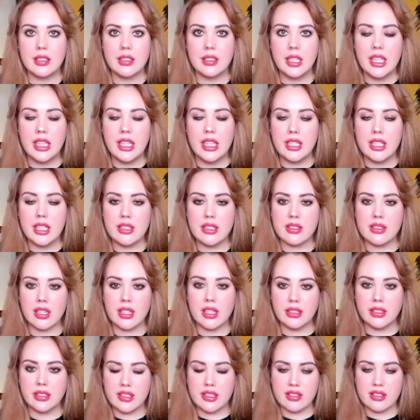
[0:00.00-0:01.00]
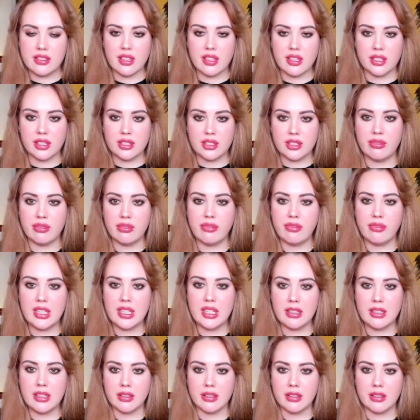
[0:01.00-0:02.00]
You suddenly start to
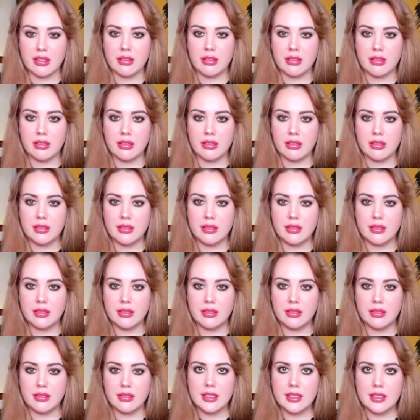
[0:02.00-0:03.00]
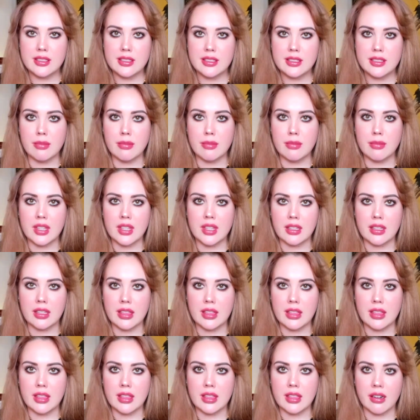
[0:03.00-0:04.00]
feel something
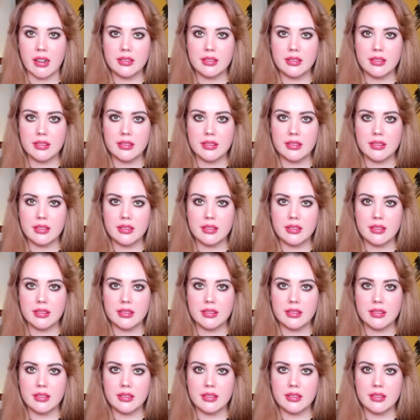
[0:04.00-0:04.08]
there.